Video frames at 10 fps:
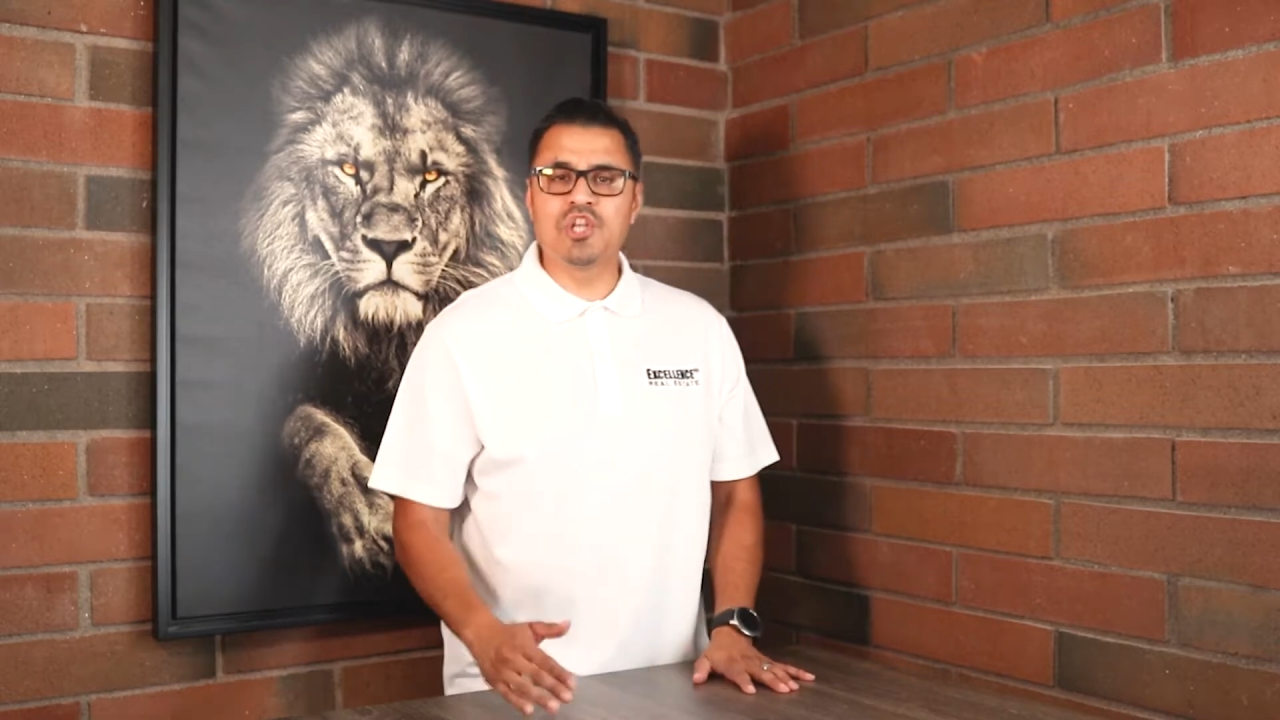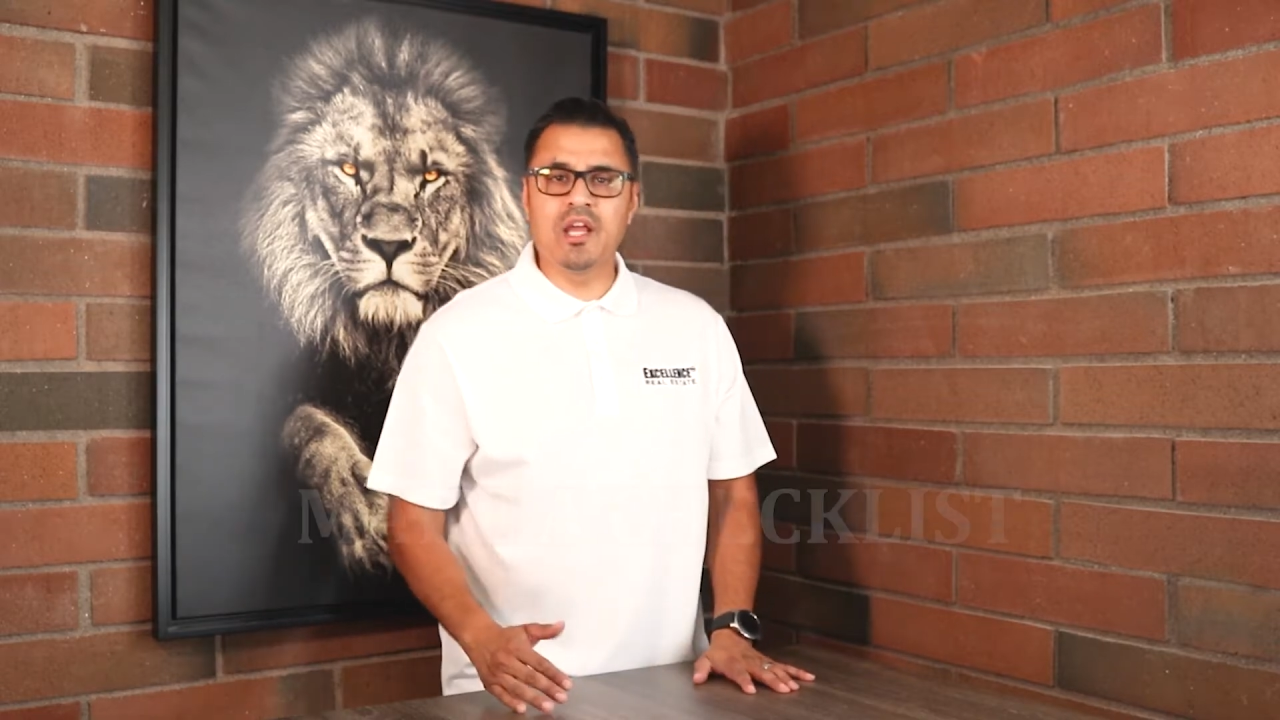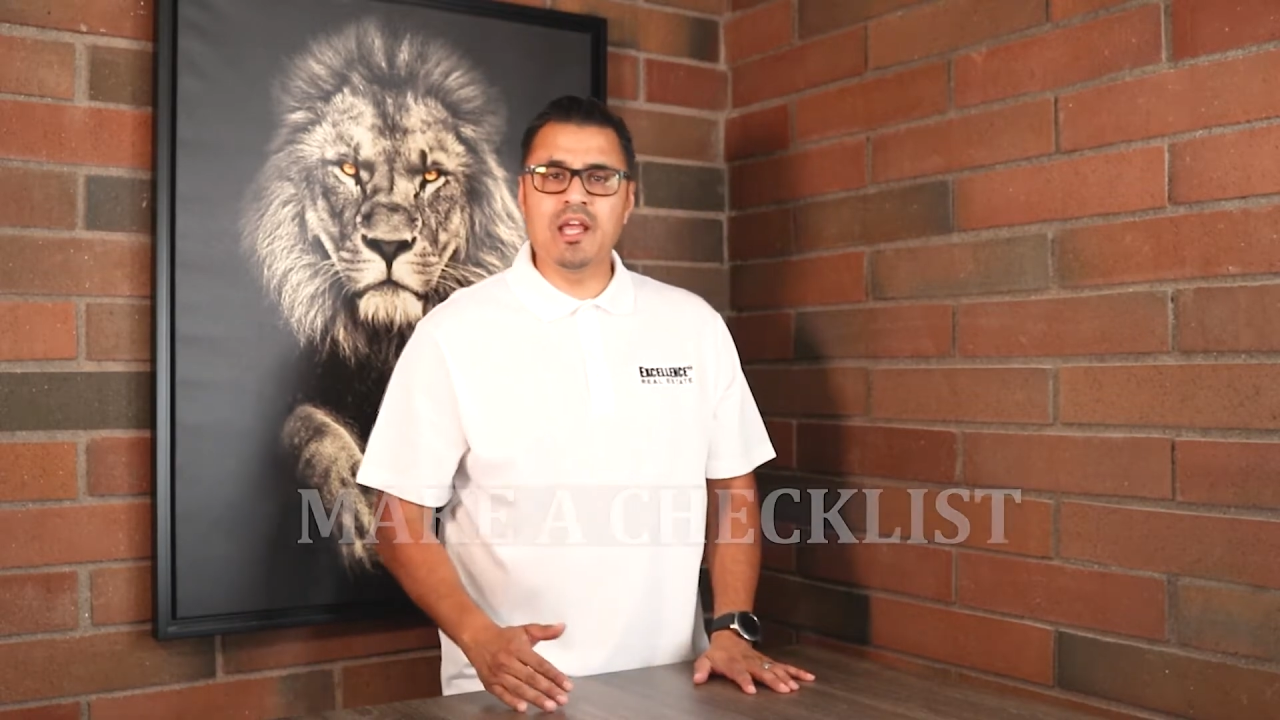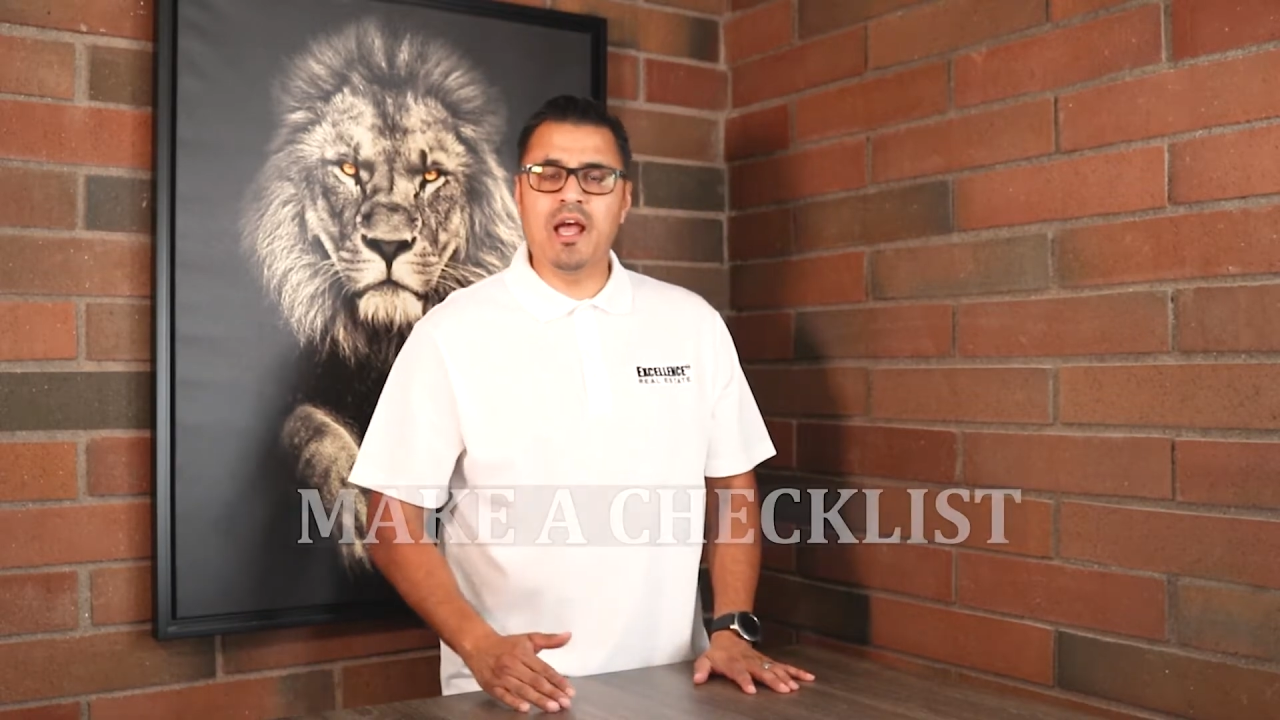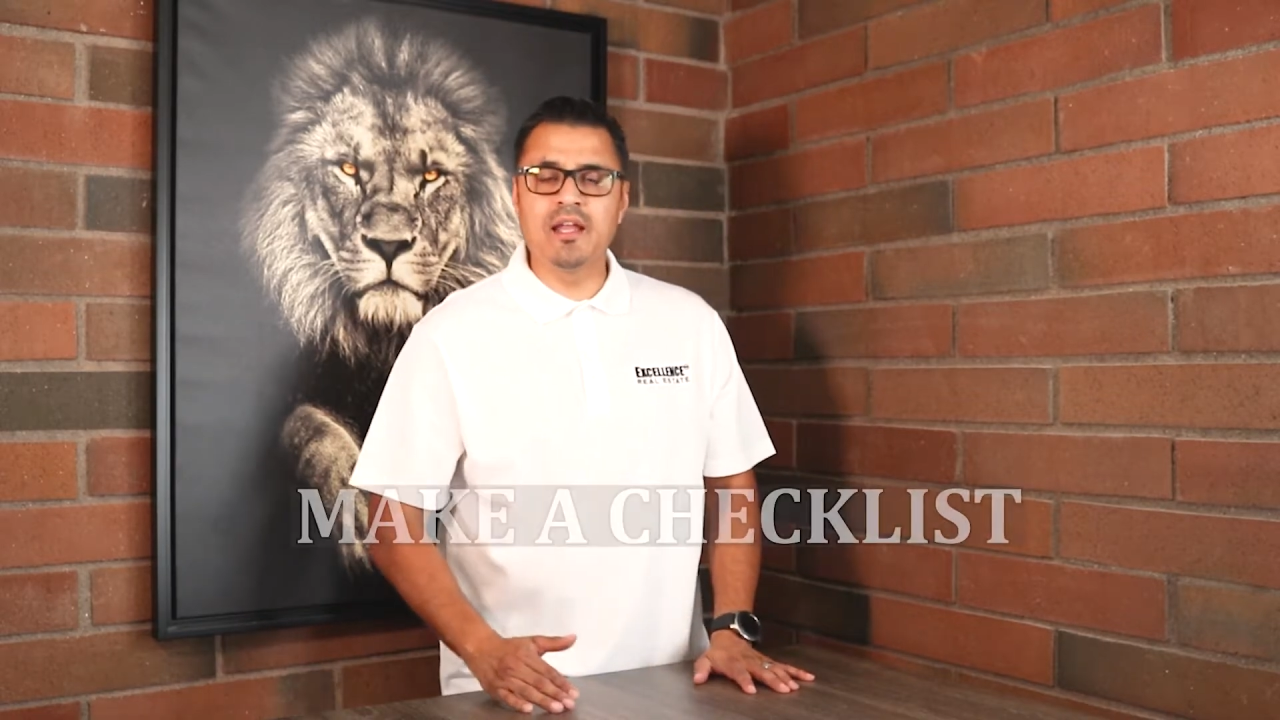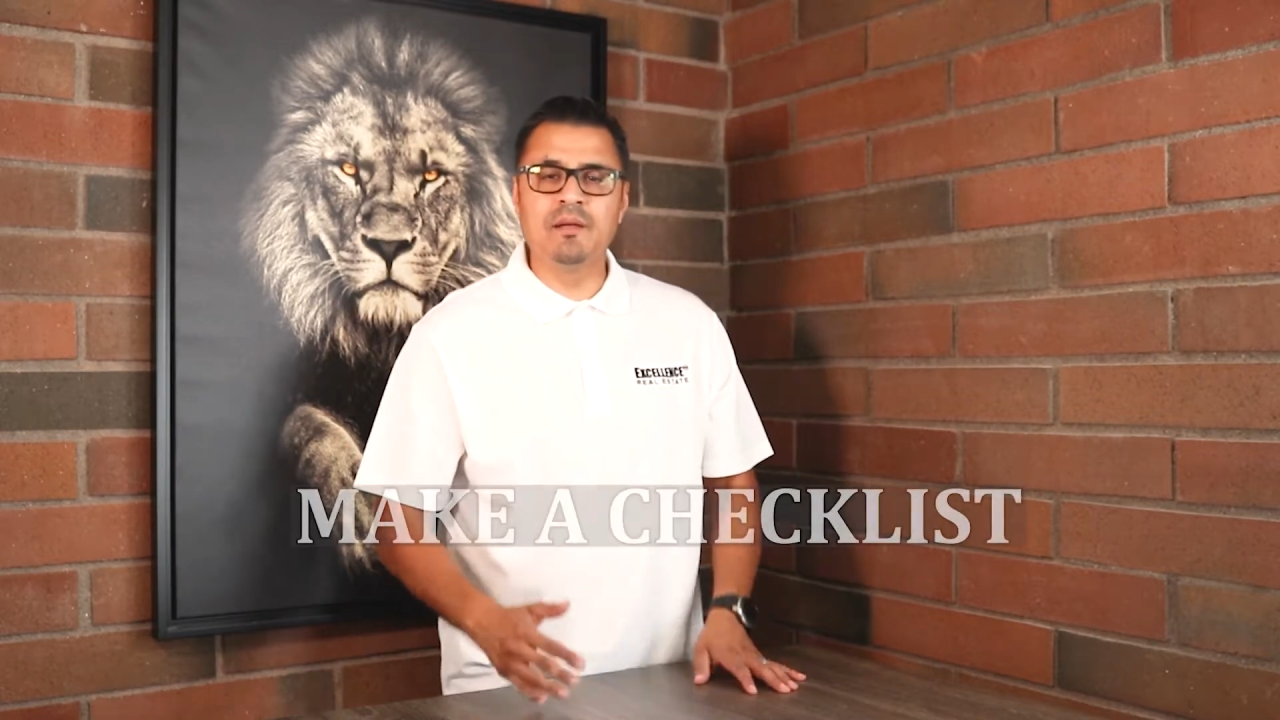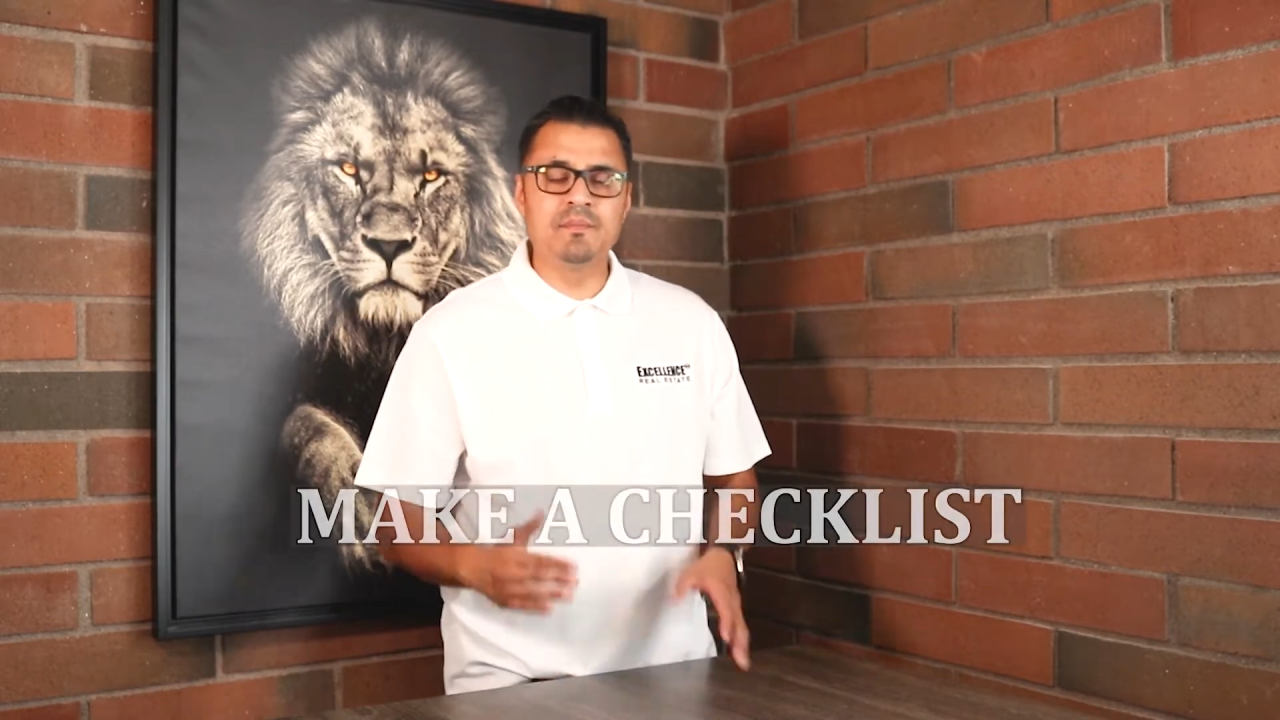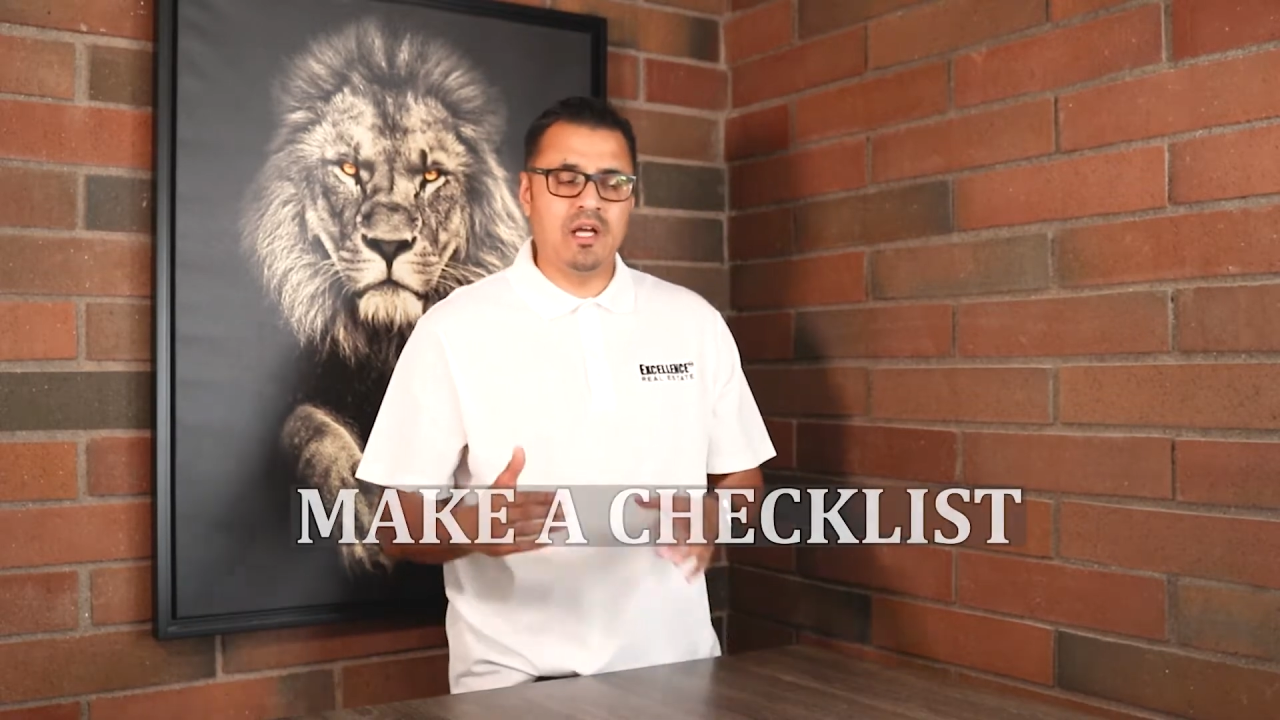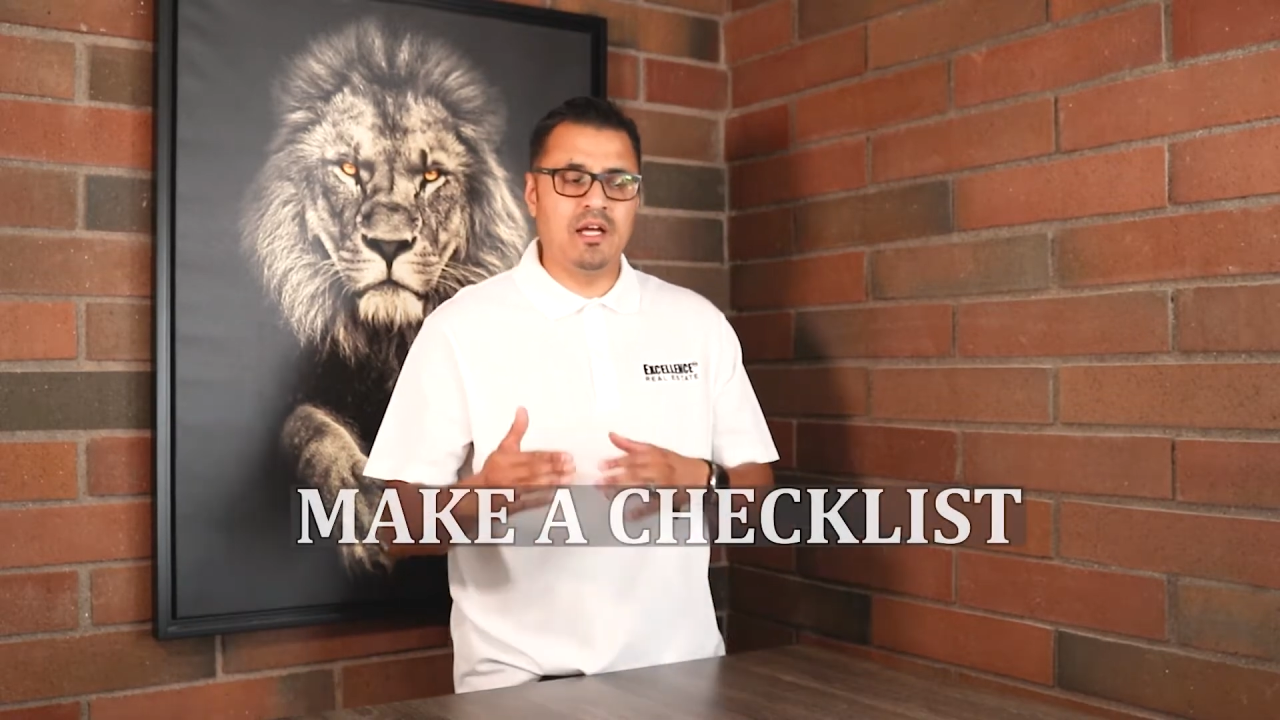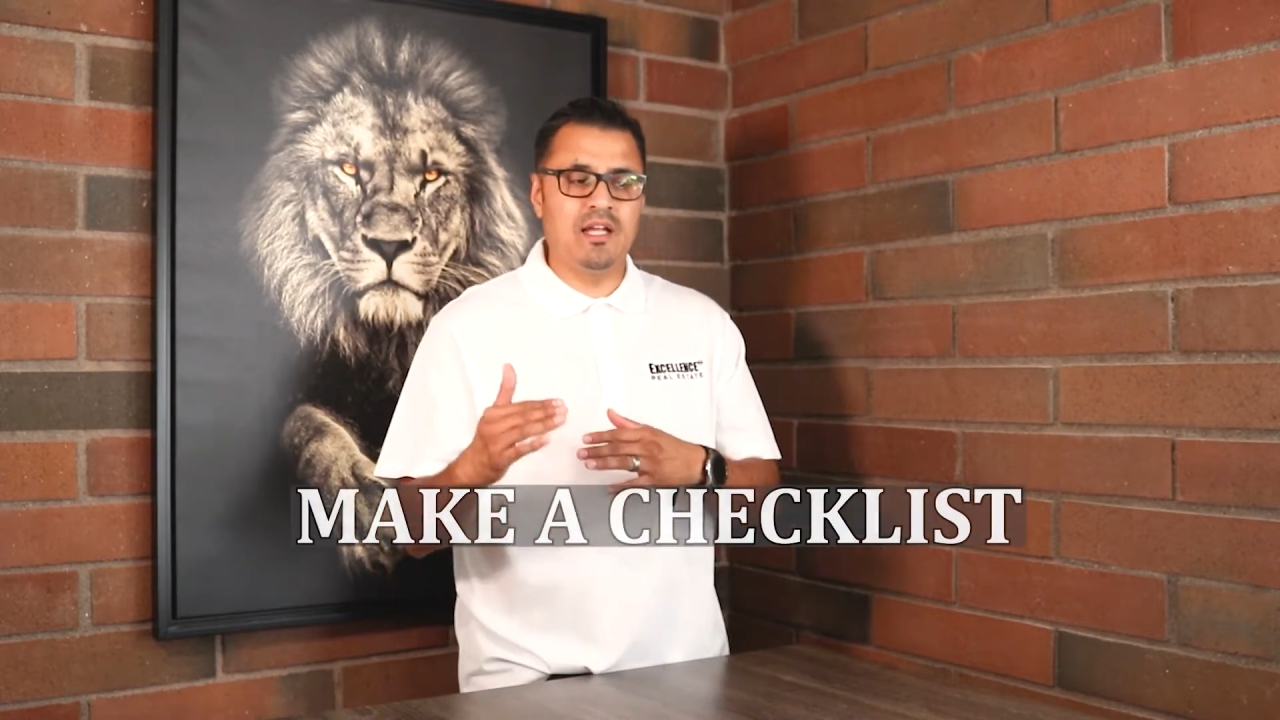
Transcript: check item